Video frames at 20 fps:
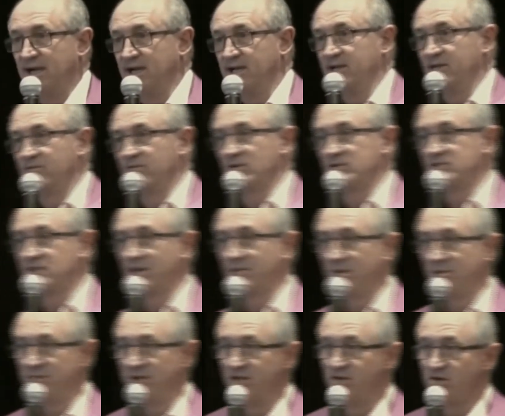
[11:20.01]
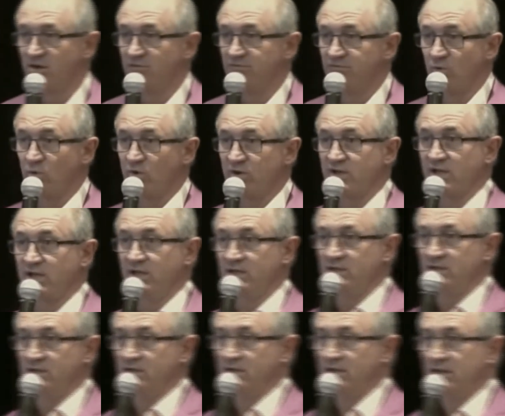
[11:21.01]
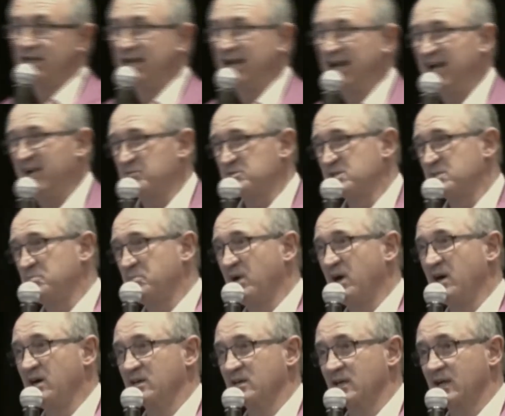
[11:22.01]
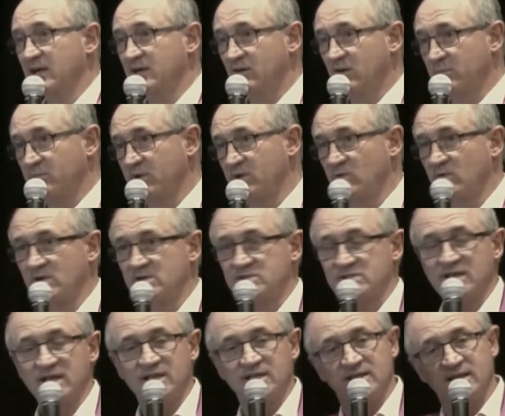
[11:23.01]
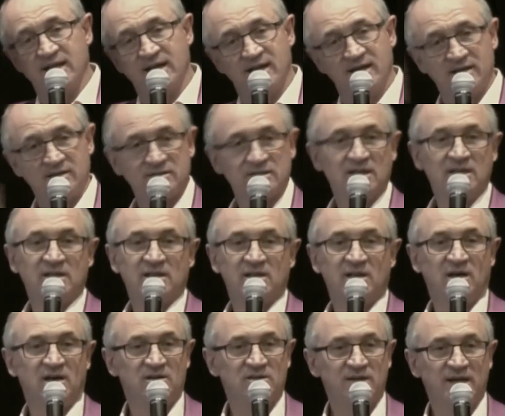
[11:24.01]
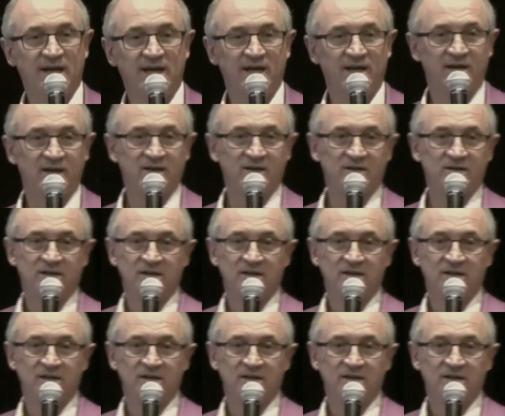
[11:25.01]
First time I met her at 14, I was a punk. I grew up on the wrong side of town, long hair.